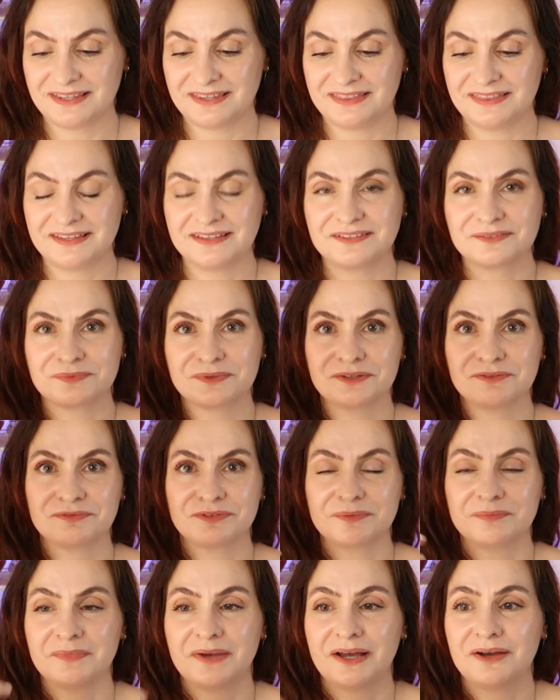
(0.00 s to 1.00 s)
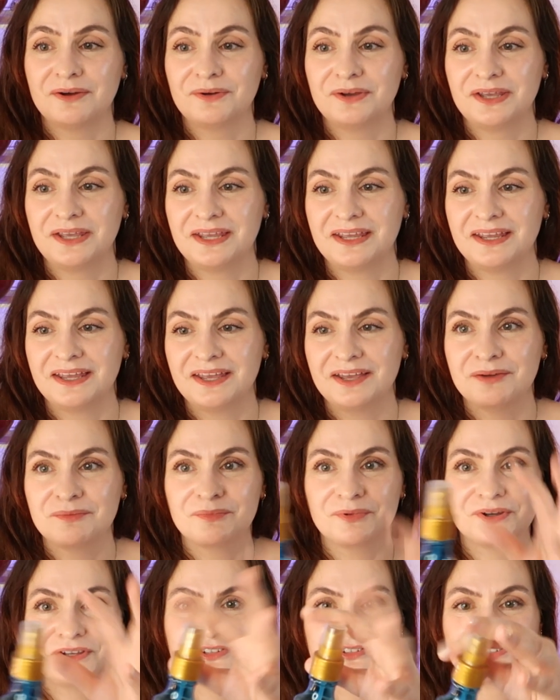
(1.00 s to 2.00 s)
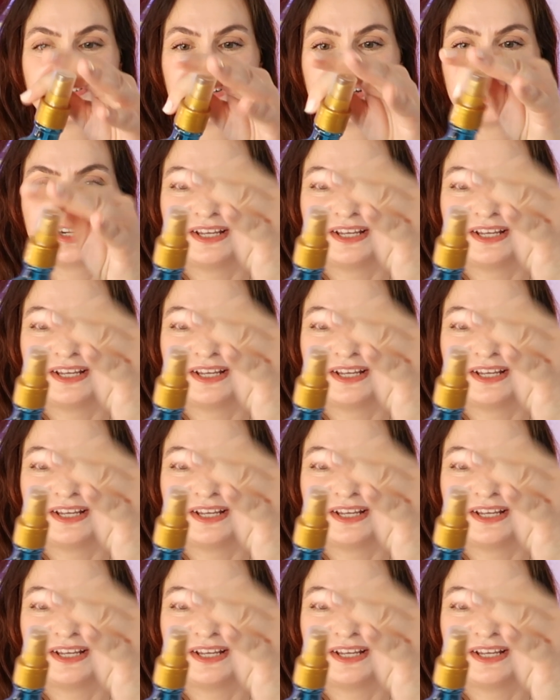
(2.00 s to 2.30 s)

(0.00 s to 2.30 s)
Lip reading: this one from Maui Moisture,